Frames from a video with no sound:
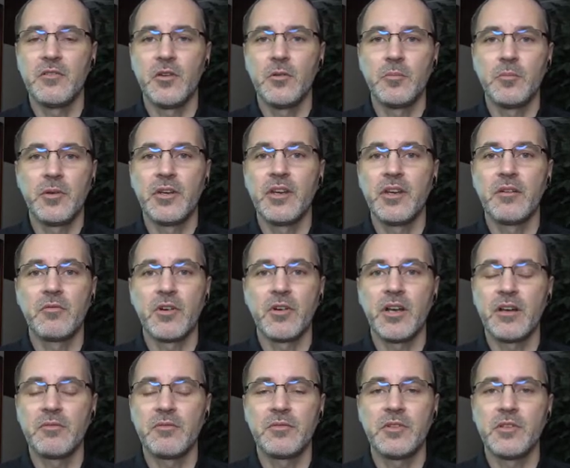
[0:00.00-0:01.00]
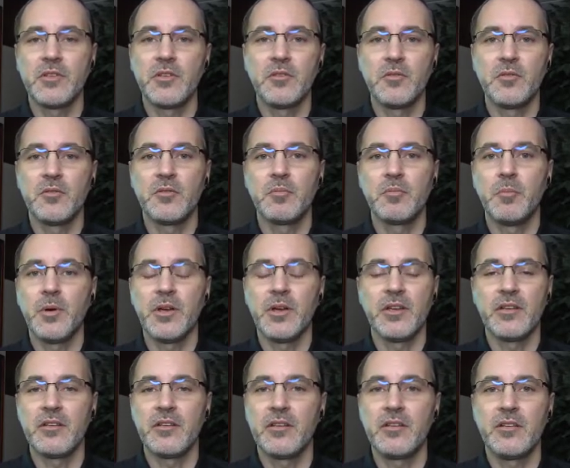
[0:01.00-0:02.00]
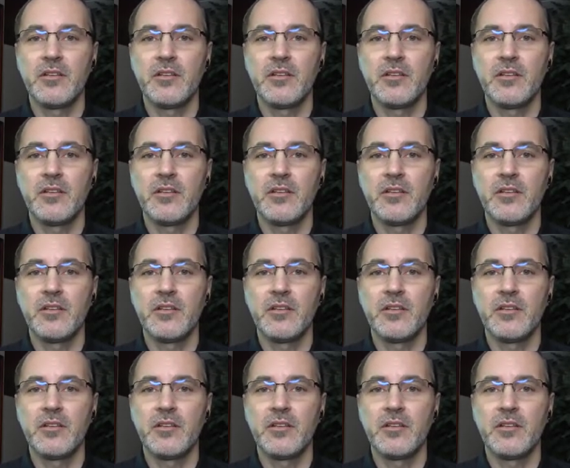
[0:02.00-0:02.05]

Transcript: hope you never have to use, but